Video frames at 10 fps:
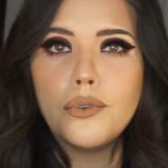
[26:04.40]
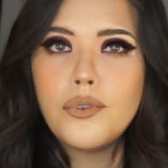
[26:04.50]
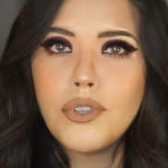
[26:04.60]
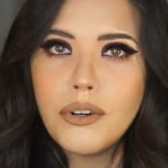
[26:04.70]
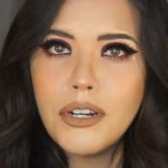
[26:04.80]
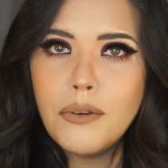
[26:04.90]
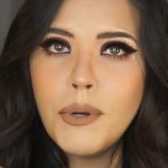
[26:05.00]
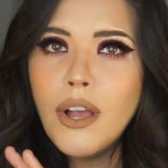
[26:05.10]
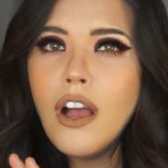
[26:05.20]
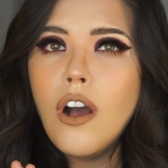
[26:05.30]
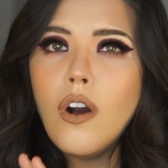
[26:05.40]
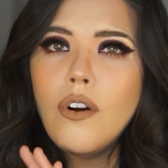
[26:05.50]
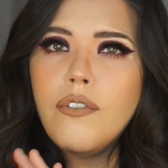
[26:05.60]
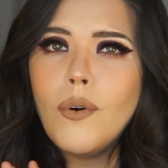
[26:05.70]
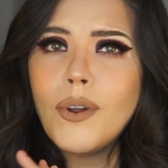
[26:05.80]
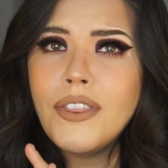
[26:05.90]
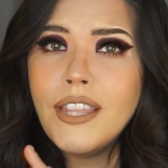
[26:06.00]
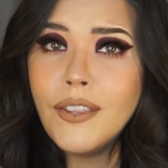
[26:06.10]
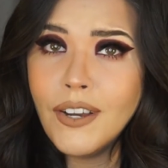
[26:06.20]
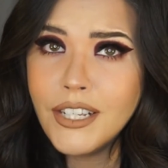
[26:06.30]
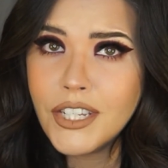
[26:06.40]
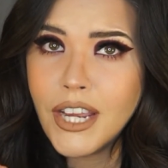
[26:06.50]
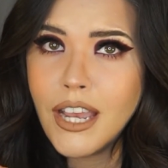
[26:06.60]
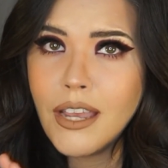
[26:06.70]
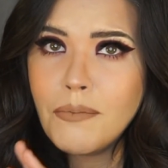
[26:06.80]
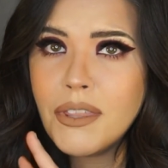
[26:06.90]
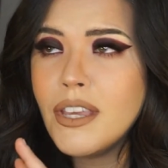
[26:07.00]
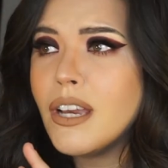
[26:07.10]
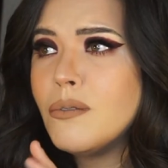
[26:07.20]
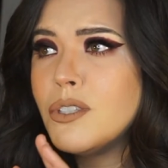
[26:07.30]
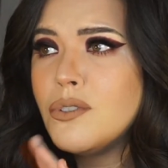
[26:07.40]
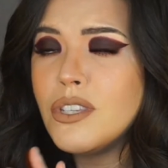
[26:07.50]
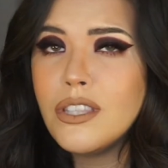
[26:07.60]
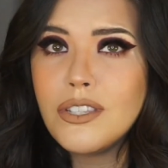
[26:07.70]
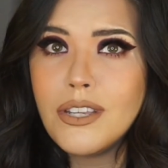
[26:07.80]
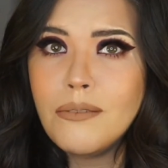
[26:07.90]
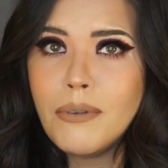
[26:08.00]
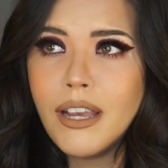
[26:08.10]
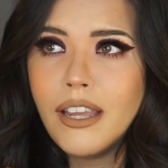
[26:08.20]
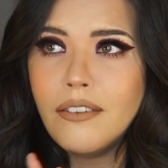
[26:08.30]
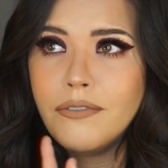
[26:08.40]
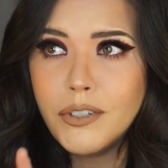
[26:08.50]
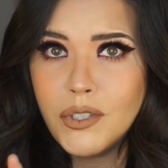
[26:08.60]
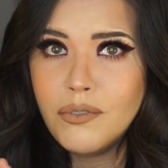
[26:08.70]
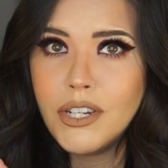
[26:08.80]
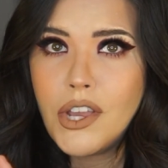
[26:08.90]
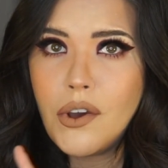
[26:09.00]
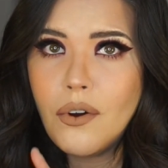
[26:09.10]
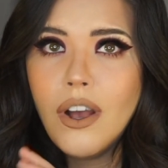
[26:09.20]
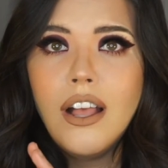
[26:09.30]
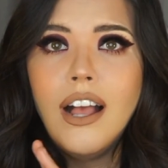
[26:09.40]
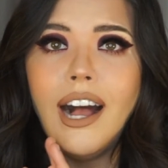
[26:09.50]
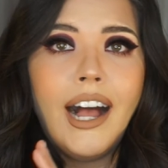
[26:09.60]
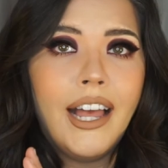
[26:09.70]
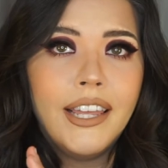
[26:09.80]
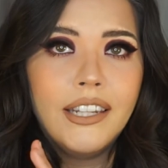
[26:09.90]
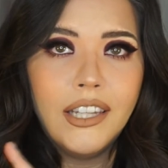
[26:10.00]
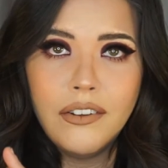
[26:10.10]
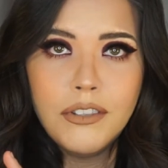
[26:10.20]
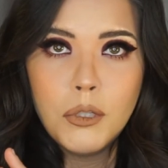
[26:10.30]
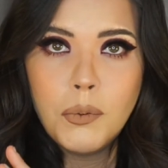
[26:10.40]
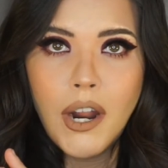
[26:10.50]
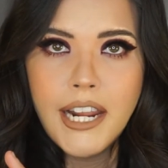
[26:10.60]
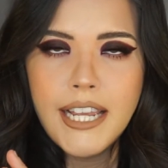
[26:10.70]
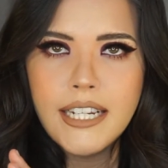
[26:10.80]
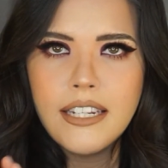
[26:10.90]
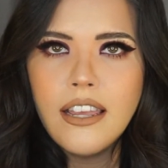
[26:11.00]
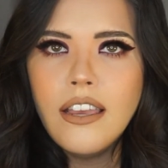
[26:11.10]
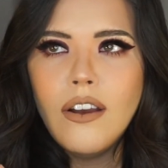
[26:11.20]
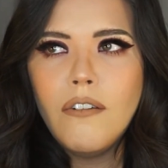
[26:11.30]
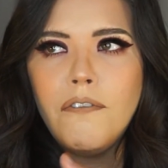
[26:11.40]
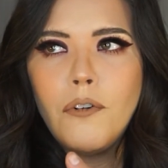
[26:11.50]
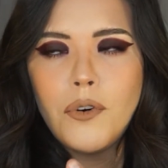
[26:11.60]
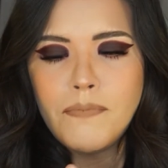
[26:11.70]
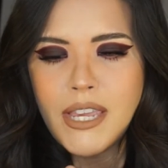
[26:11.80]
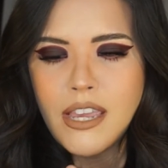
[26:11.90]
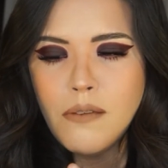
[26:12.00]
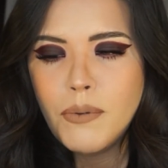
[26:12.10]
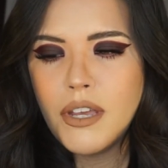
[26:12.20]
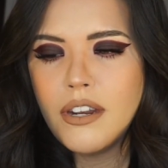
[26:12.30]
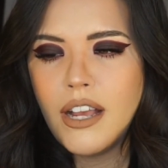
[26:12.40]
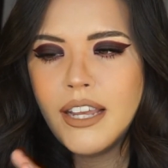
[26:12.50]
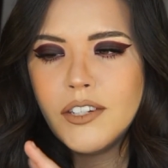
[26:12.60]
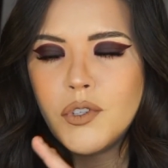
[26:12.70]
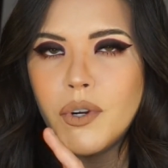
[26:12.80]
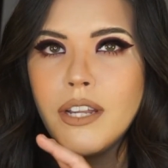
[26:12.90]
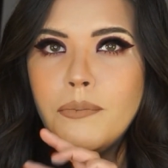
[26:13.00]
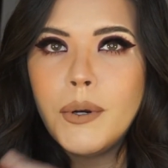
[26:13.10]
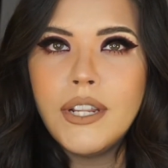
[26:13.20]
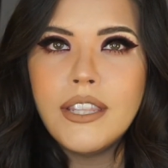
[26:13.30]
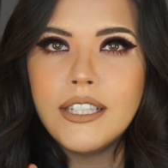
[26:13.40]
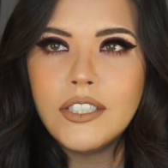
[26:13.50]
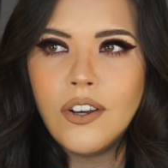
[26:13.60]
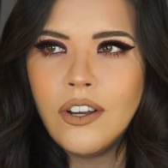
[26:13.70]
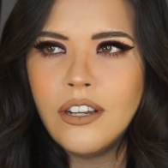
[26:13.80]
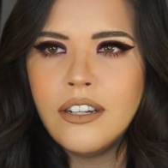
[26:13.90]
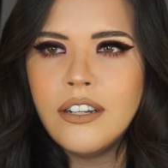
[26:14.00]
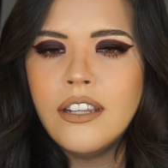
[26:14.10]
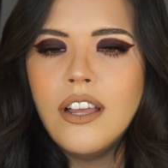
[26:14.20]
Serum. For the longest time, I think I was using this in my first video. I love this product for me, but I tried putting this on